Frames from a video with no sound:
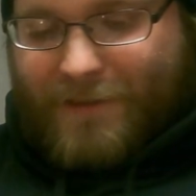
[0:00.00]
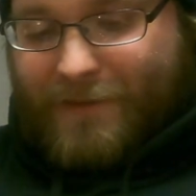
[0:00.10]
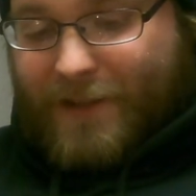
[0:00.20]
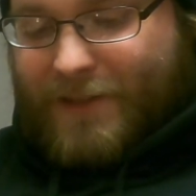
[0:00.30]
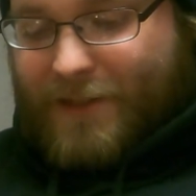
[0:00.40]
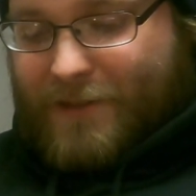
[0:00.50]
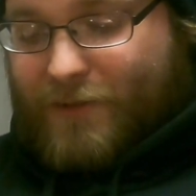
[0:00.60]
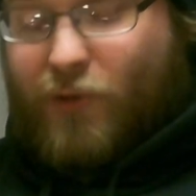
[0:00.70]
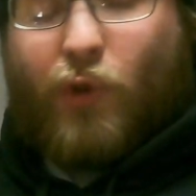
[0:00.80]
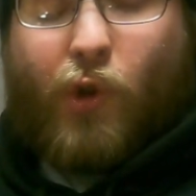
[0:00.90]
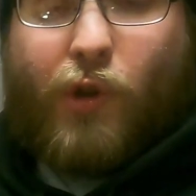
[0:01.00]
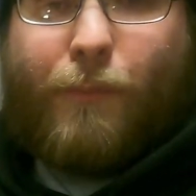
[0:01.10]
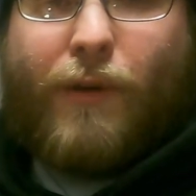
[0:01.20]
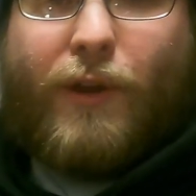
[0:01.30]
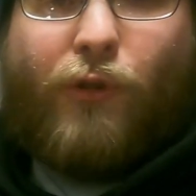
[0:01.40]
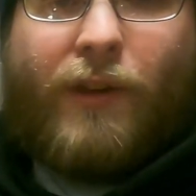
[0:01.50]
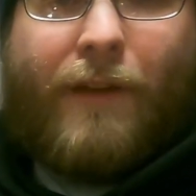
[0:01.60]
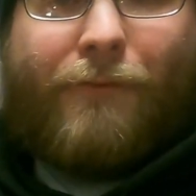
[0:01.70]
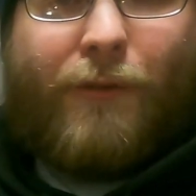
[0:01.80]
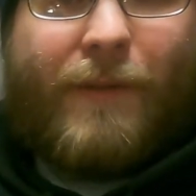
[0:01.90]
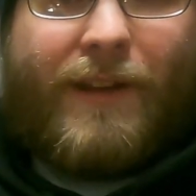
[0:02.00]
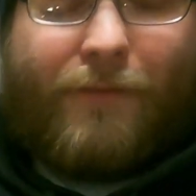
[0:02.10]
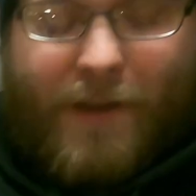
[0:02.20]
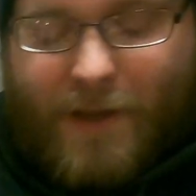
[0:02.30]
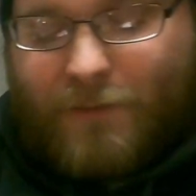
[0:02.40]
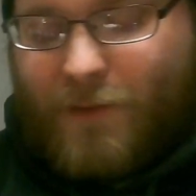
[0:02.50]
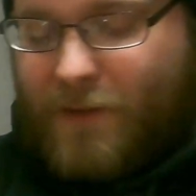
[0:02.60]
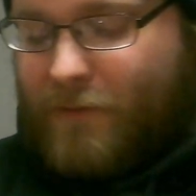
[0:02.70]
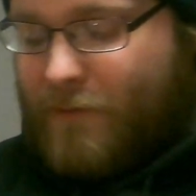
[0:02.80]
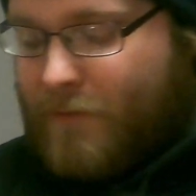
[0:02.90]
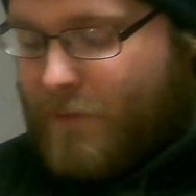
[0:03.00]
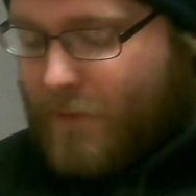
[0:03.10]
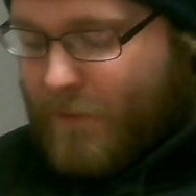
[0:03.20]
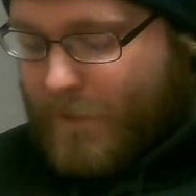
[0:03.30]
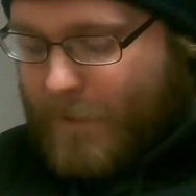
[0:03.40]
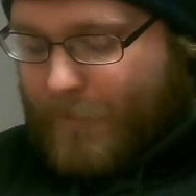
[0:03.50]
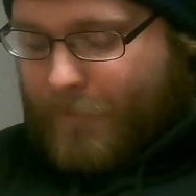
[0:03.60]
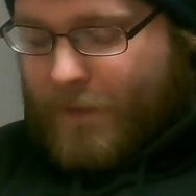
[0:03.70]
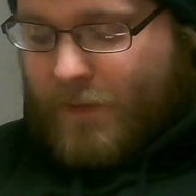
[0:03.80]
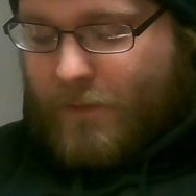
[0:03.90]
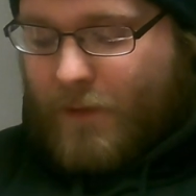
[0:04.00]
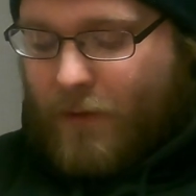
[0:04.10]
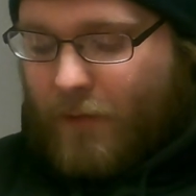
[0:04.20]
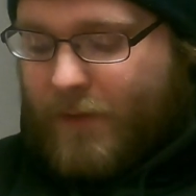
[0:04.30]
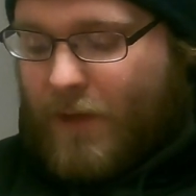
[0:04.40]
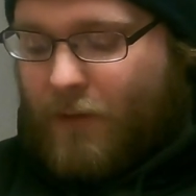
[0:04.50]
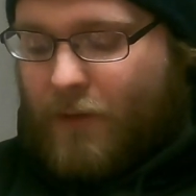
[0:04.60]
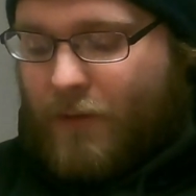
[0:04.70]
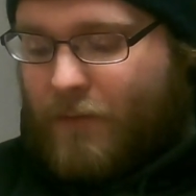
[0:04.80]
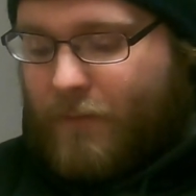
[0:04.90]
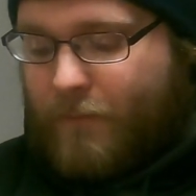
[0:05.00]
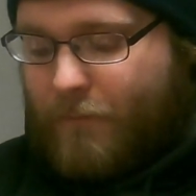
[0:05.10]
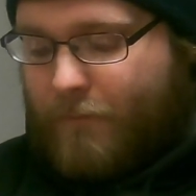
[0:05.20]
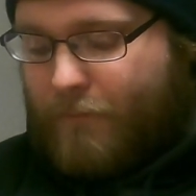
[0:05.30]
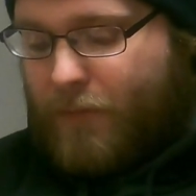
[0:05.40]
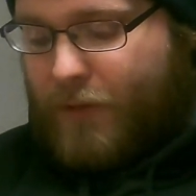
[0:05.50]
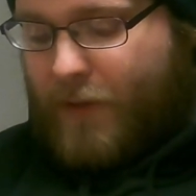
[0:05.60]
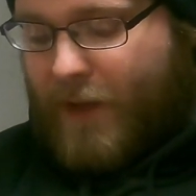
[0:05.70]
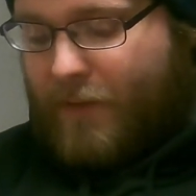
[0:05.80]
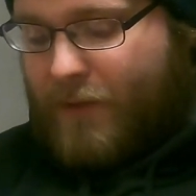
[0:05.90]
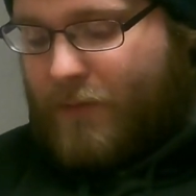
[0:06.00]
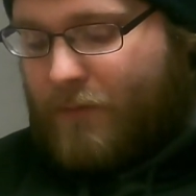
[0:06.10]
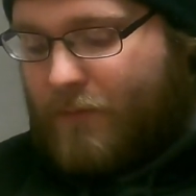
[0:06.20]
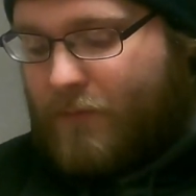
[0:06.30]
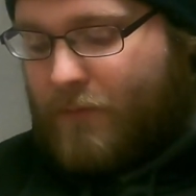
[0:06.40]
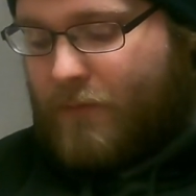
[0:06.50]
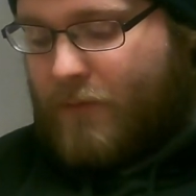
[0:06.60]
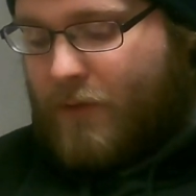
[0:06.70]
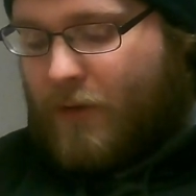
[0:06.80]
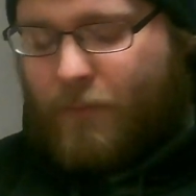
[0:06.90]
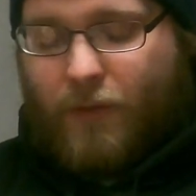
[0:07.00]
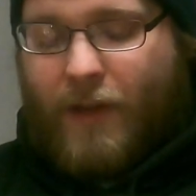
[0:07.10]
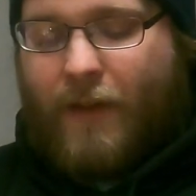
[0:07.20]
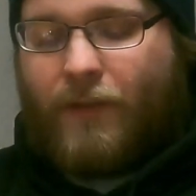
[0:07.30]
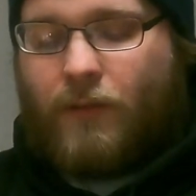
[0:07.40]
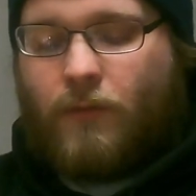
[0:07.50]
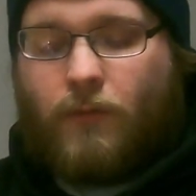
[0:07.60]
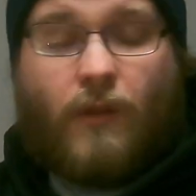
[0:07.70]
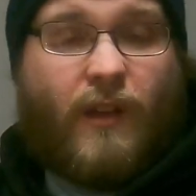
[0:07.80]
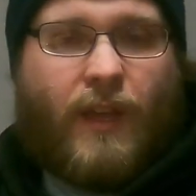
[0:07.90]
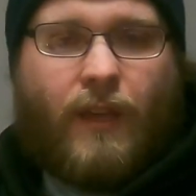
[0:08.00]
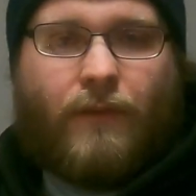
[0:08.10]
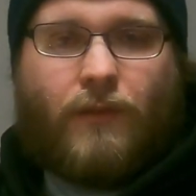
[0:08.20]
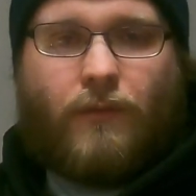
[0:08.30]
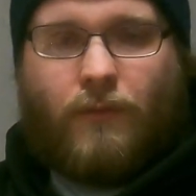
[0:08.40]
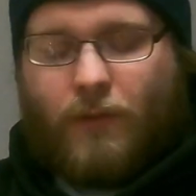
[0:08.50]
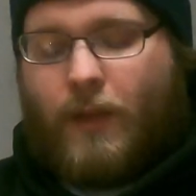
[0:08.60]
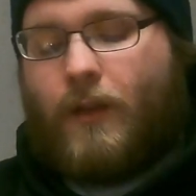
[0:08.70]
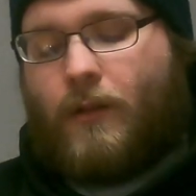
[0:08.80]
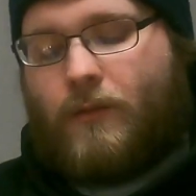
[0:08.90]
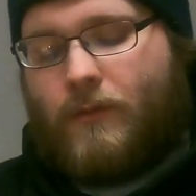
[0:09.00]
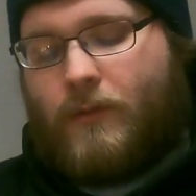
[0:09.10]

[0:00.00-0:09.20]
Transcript: That's a pretty cool name for a bait if you ask me. So they call this color Blue Haven, or Blue Heaven, not Haven. What the hell?